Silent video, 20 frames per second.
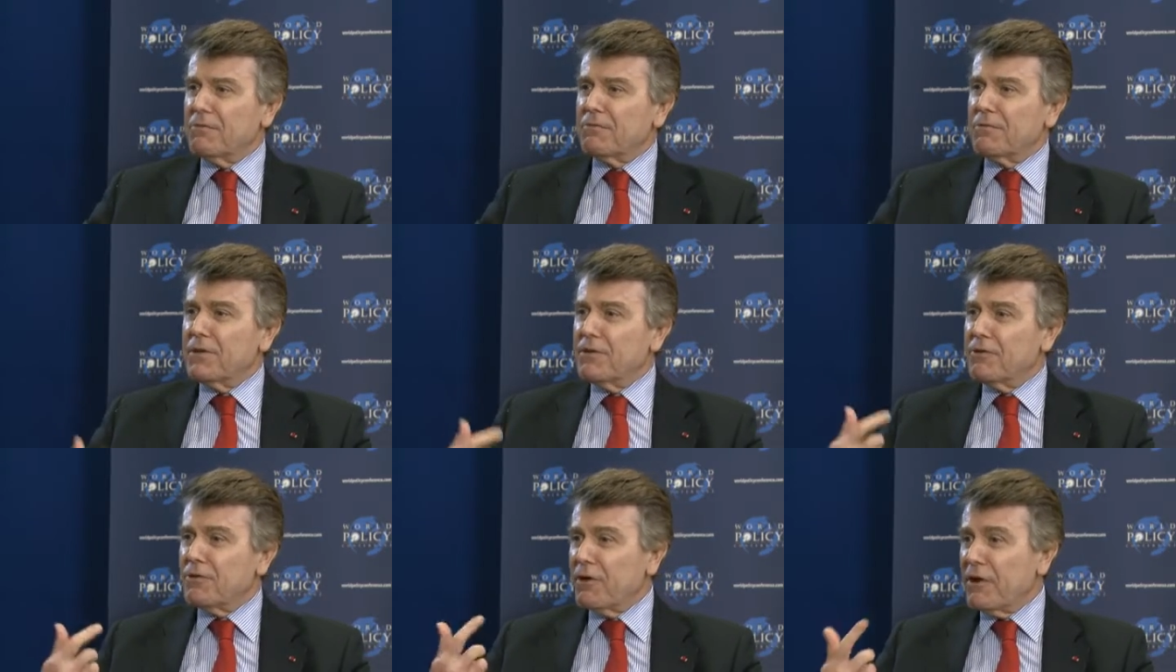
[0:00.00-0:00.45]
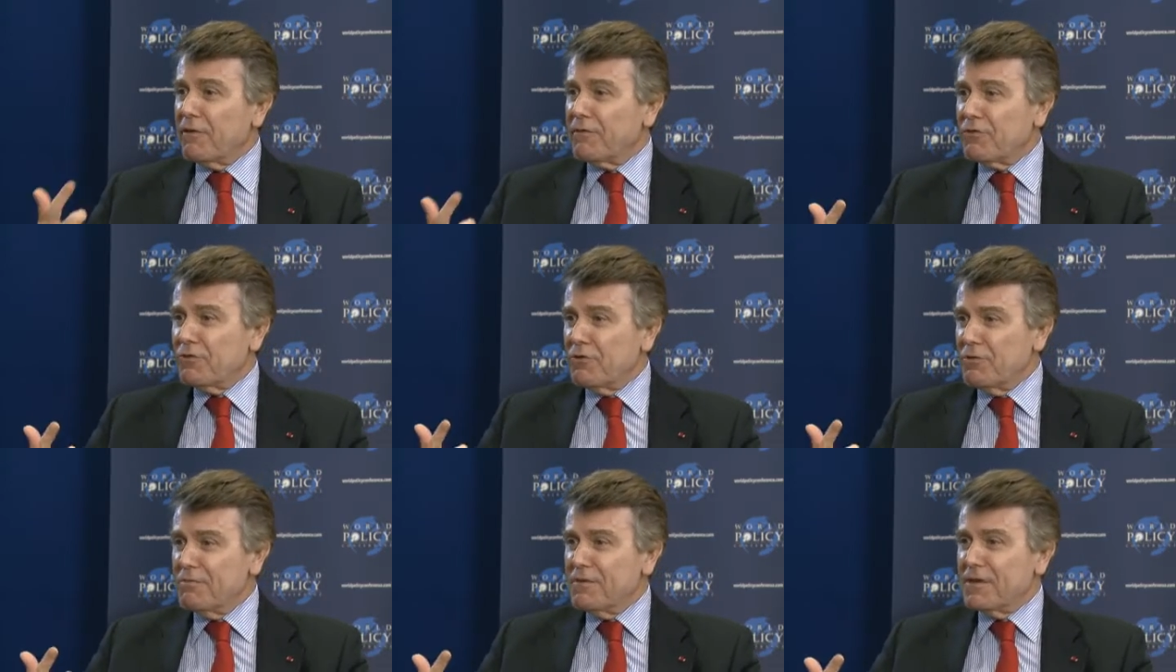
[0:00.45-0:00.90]
When you have
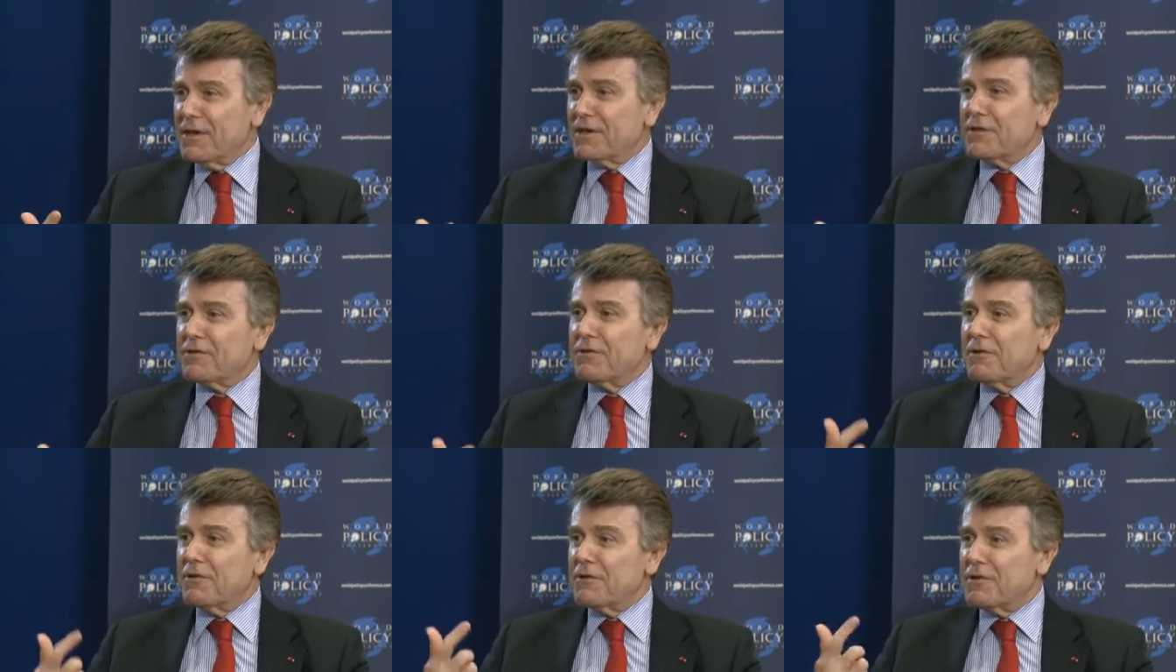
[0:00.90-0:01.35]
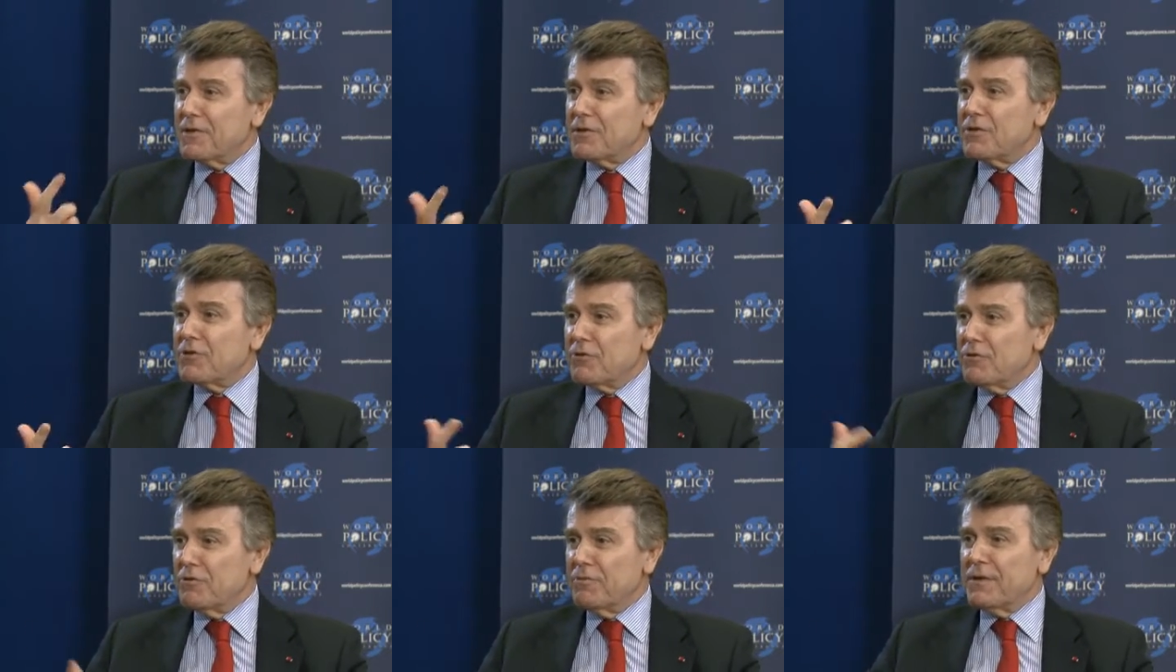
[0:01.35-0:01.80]
two miracles,
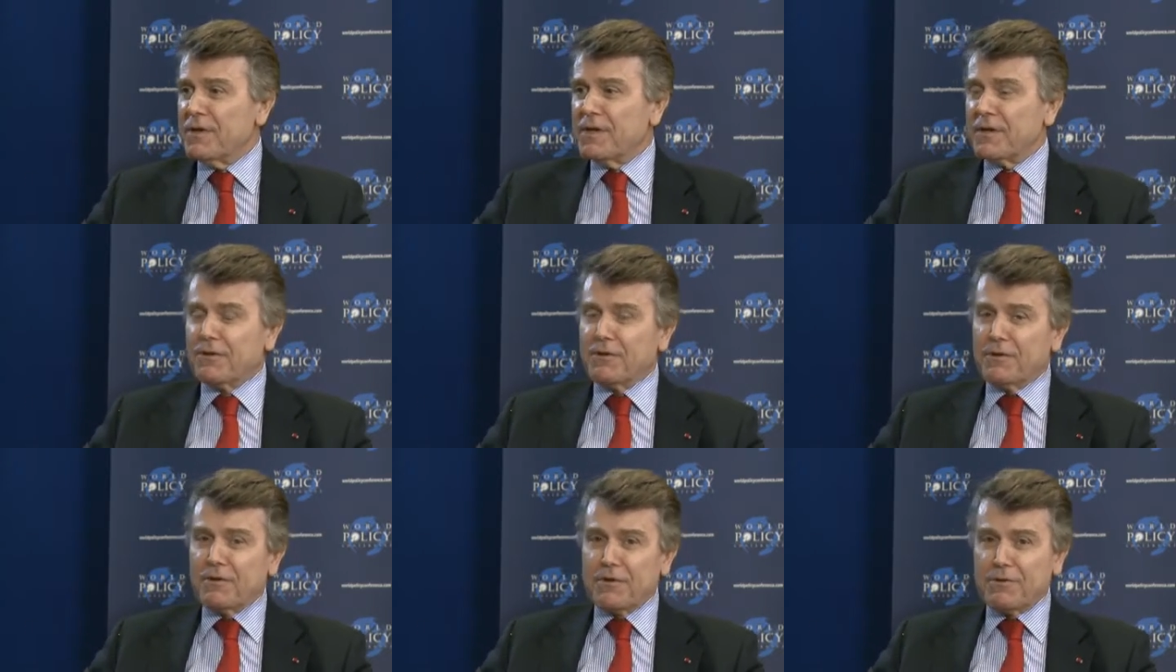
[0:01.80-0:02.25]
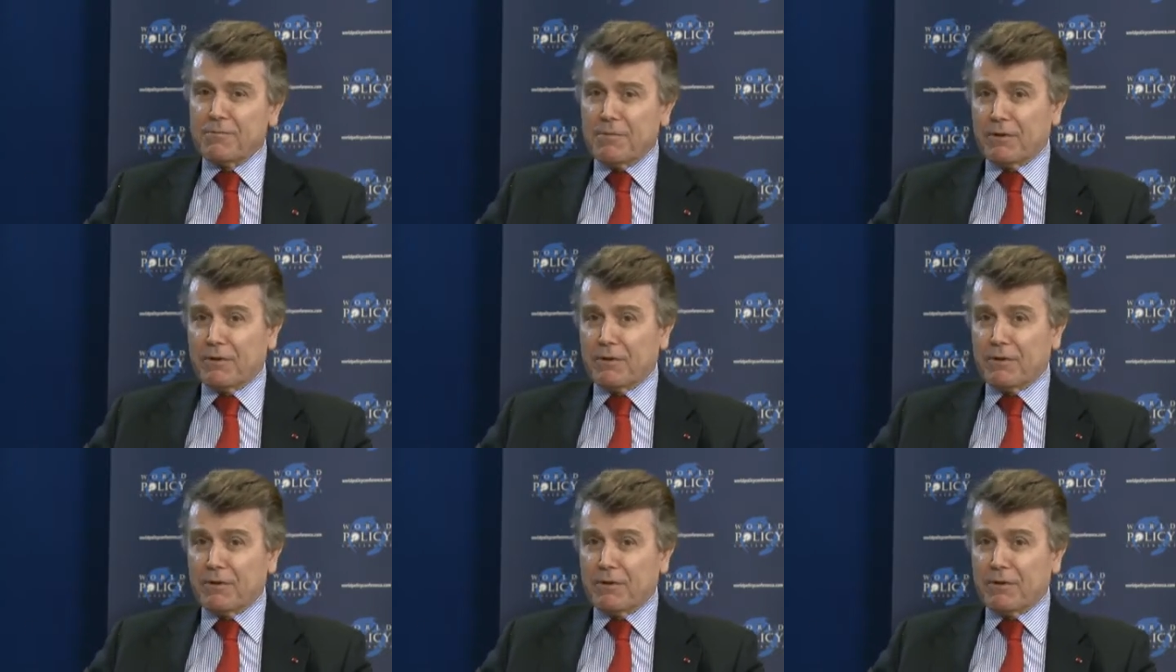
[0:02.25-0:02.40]
it's two miracles.